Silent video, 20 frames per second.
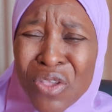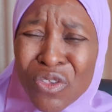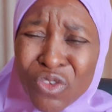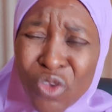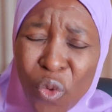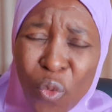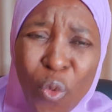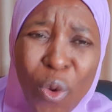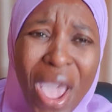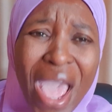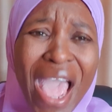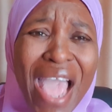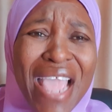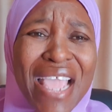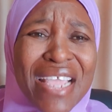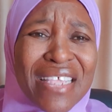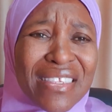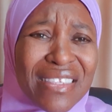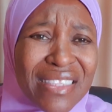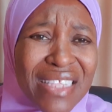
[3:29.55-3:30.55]
So where
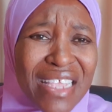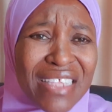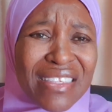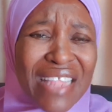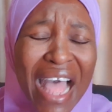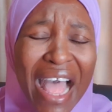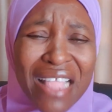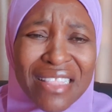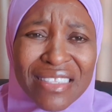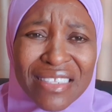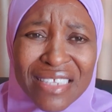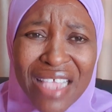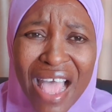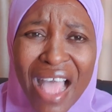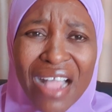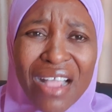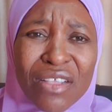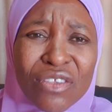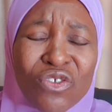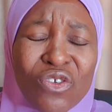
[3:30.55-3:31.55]
is this
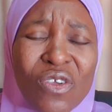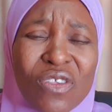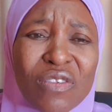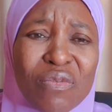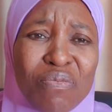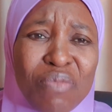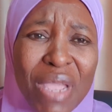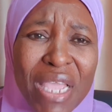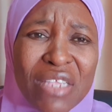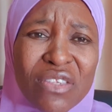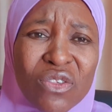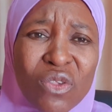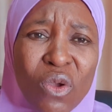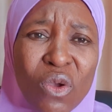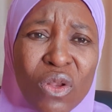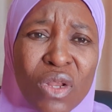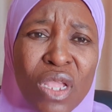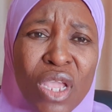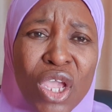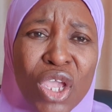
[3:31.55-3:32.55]
attack just based
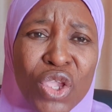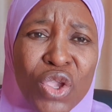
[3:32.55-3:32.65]
on,